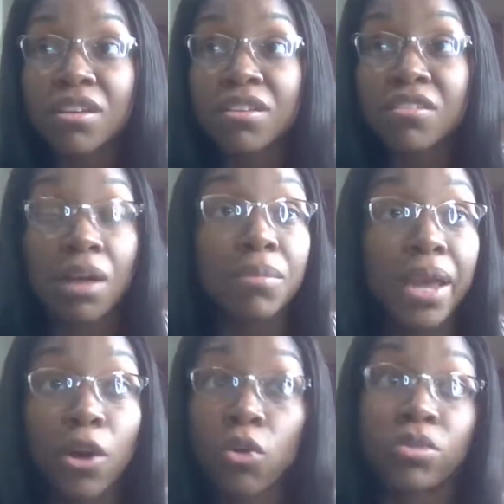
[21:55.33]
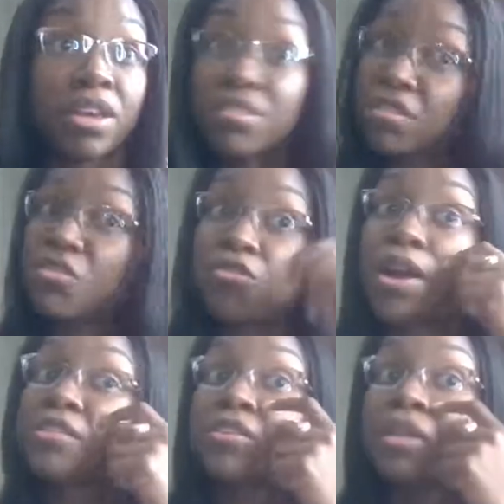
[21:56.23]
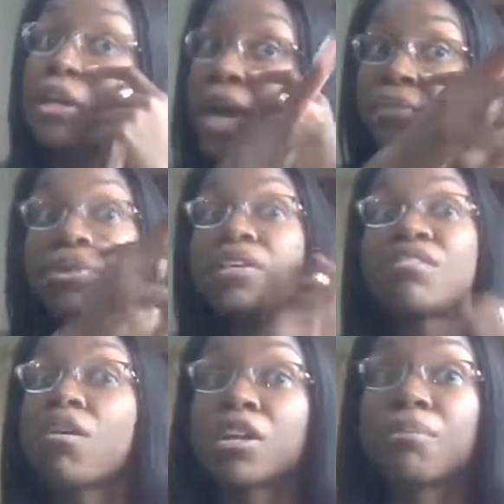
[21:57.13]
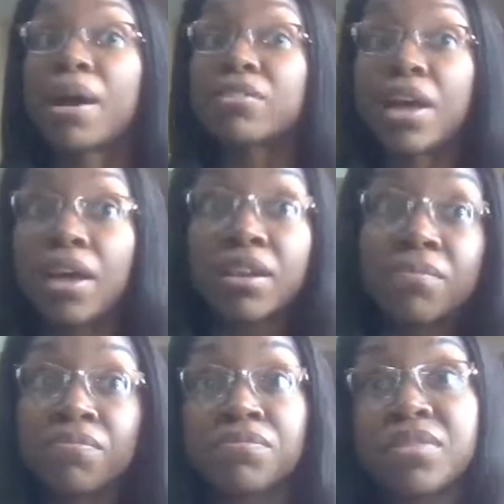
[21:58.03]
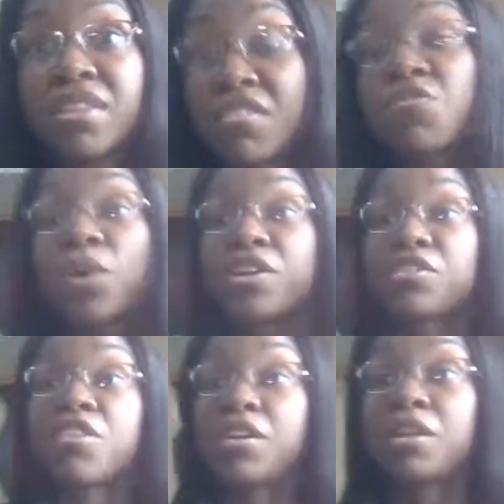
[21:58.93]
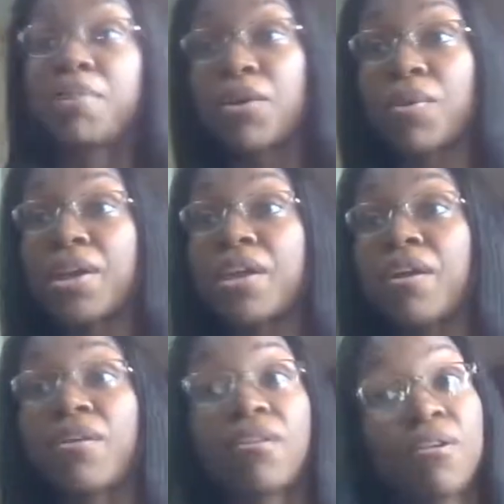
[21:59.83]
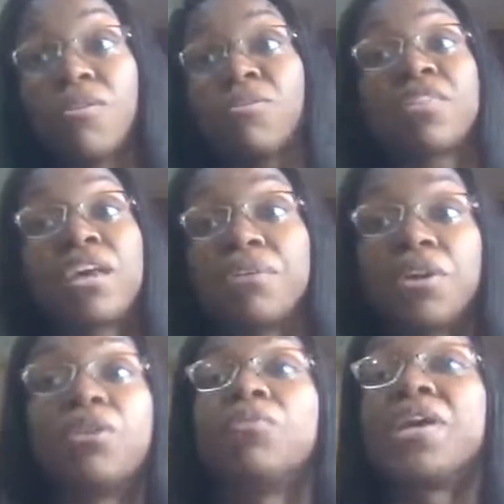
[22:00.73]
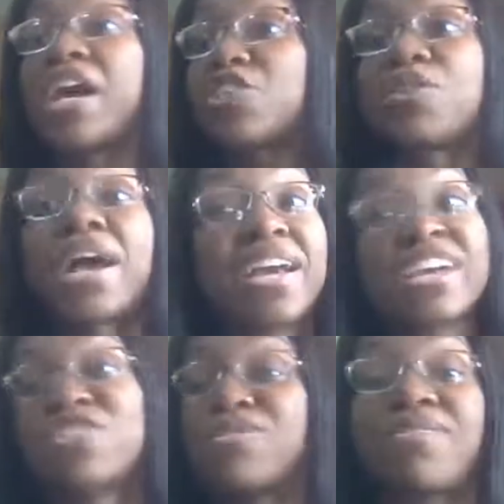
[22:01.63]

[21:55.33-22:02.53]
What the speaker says: So I'm like, oh, that's a distractor. They're not really talking about that. This is what they're talking about right here. Oh, there we go. We got you. I got you.